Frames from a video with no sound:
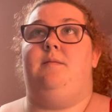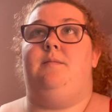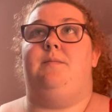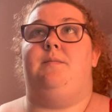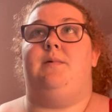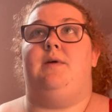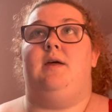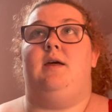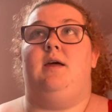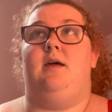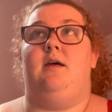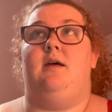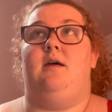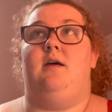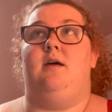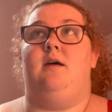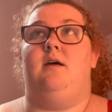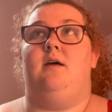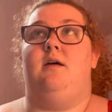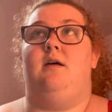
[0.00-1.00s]

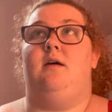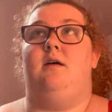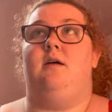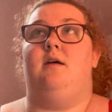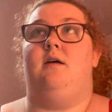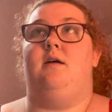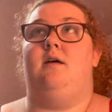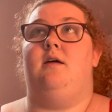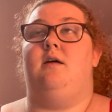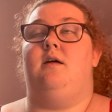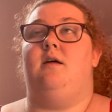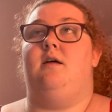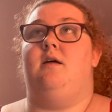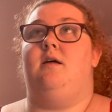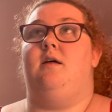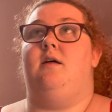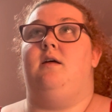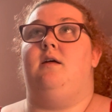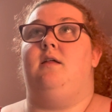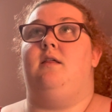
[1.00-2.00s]
be
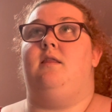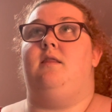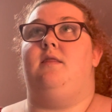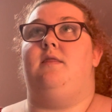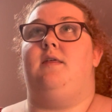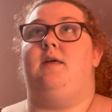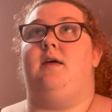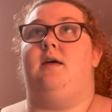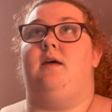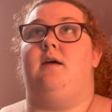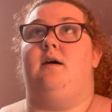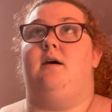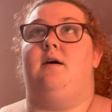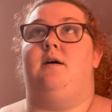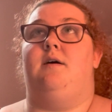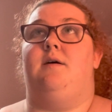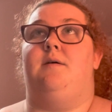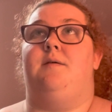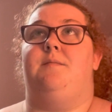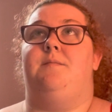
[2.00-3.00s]
the, I